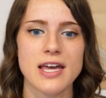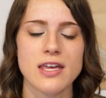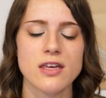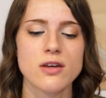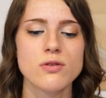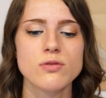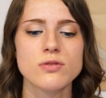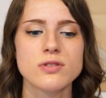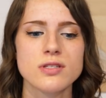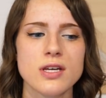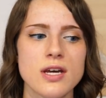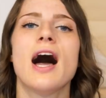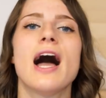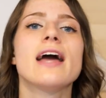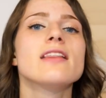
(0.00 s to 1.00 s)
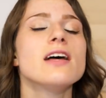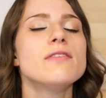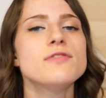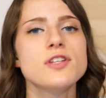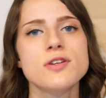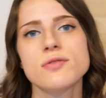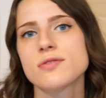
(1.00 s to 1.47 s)
I use. I
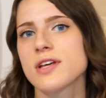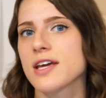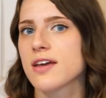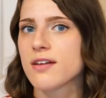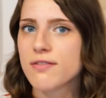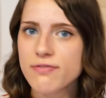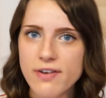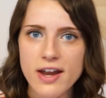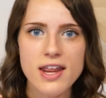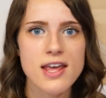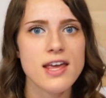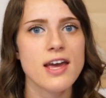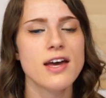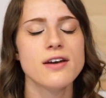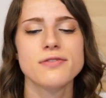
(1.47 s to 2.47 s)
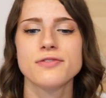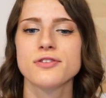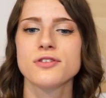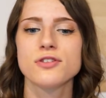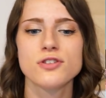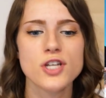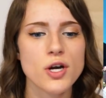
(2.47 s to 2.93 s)
love to use like confetti GIFs,
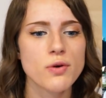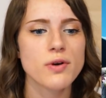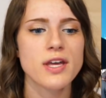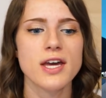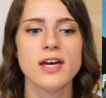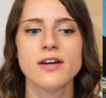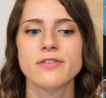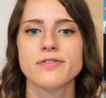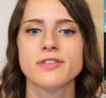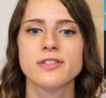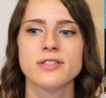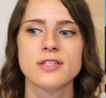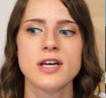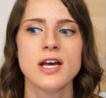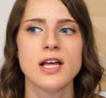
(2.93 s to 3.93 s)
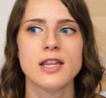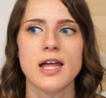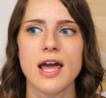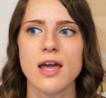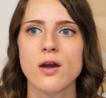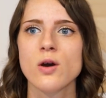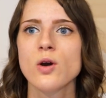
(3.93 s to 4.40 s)
snow GIFs,
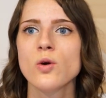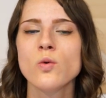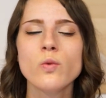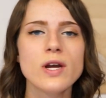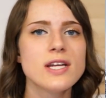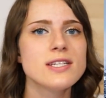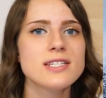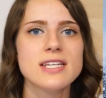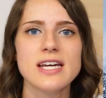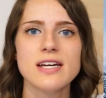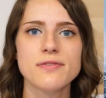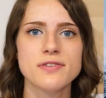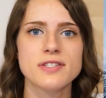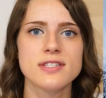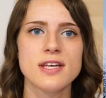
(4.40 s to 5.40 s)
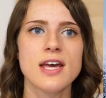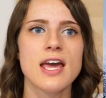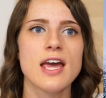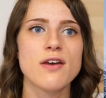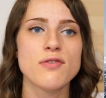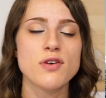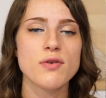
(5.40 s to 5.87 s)
like wind GIFs.
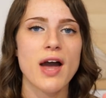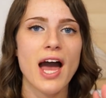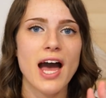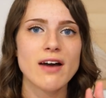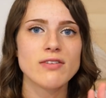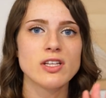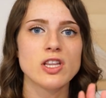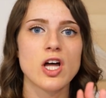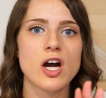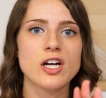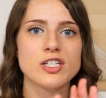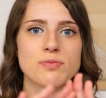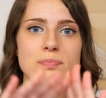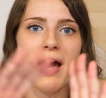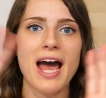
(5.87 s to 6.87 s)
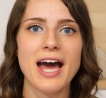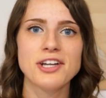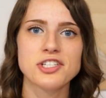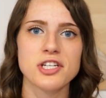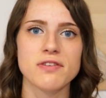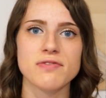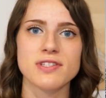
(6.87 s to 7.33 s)
If you have a large
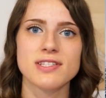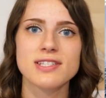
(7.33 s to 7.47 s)
patch of the